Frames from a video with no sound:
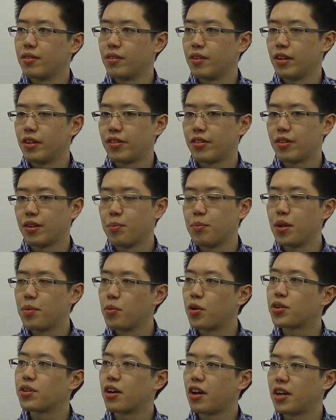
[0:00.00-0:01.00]
It's a bit
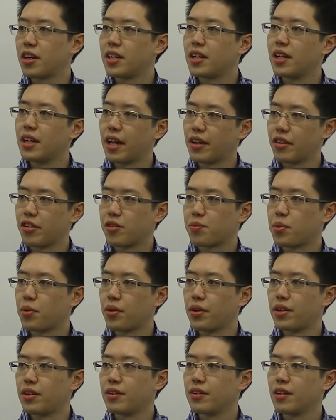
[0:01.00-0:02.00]
more targeted at this
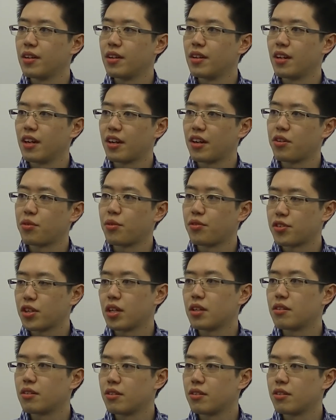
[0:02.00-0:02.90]
point because we've tried